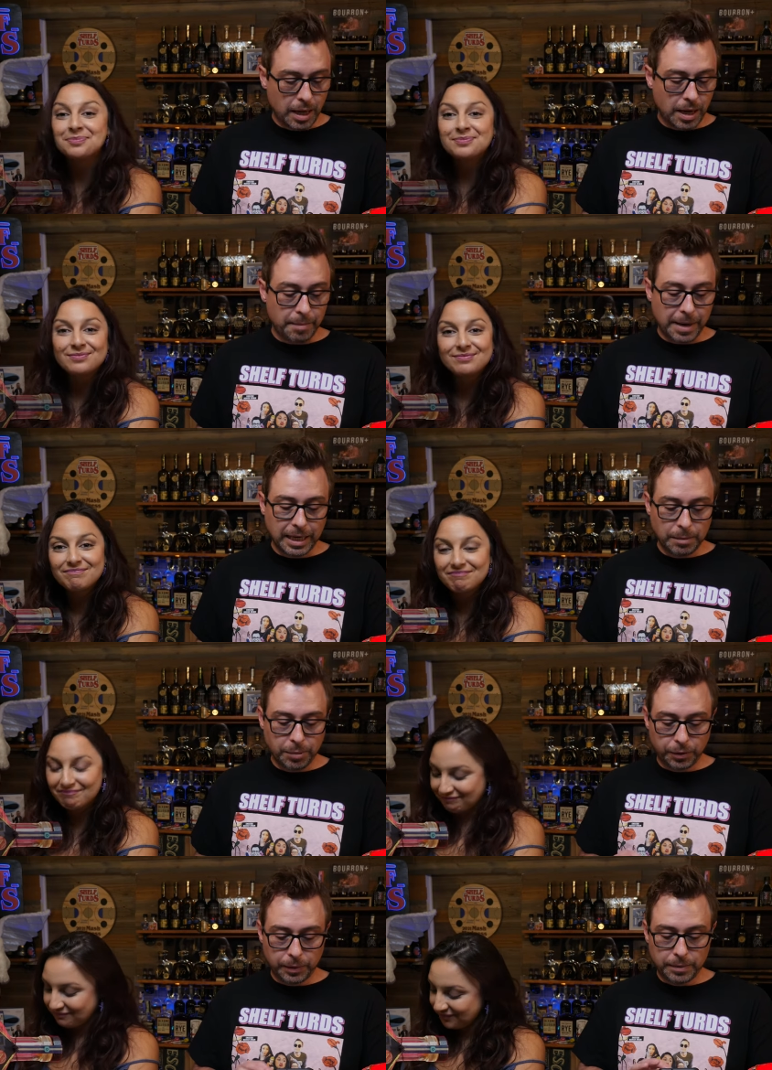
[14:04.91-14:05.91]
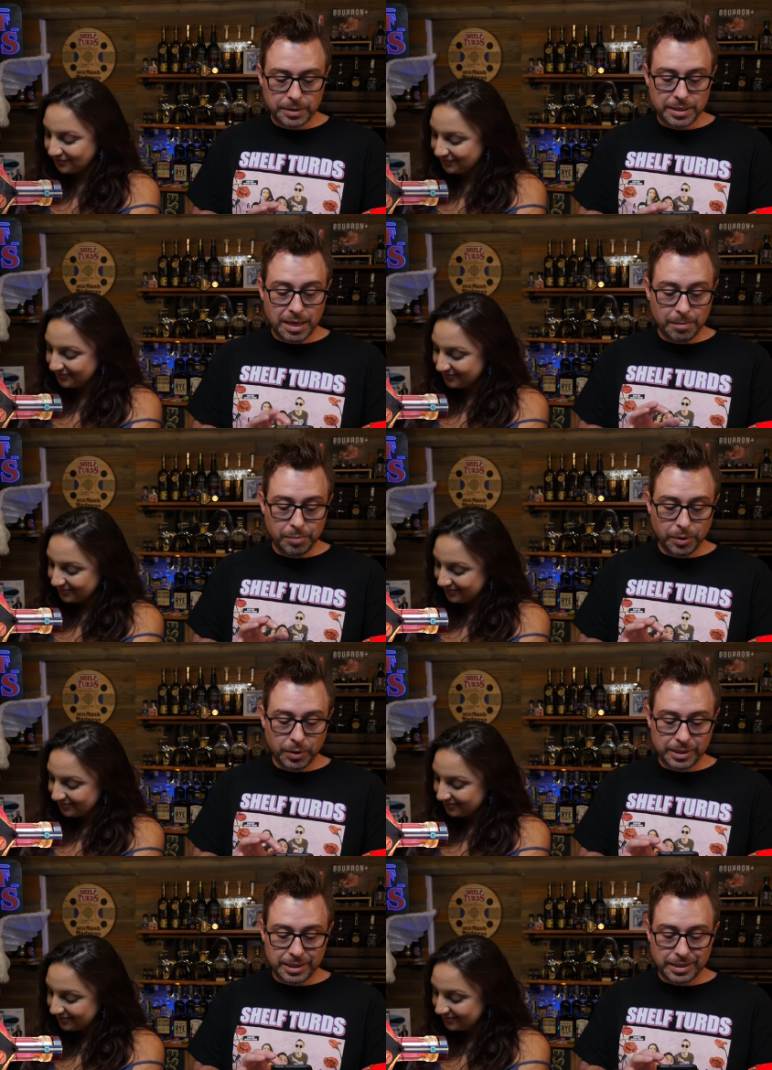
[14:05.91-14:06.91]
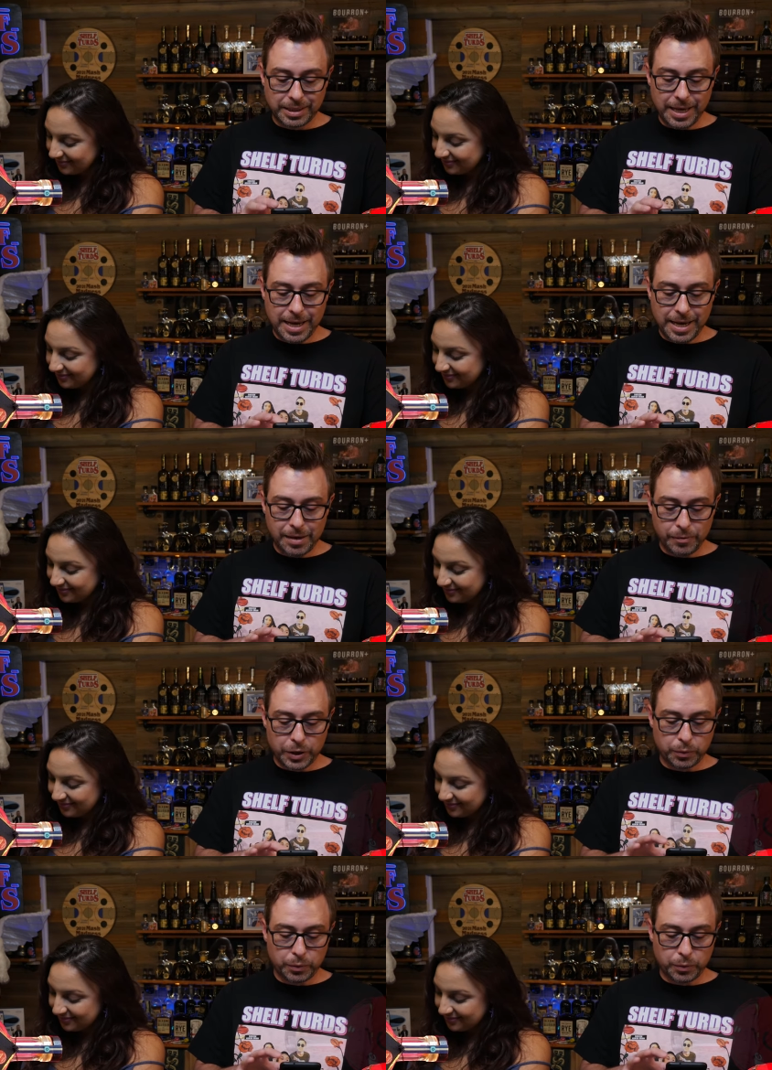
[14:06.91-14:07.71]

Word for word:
Speaker 1: Uh, my number three was number C, which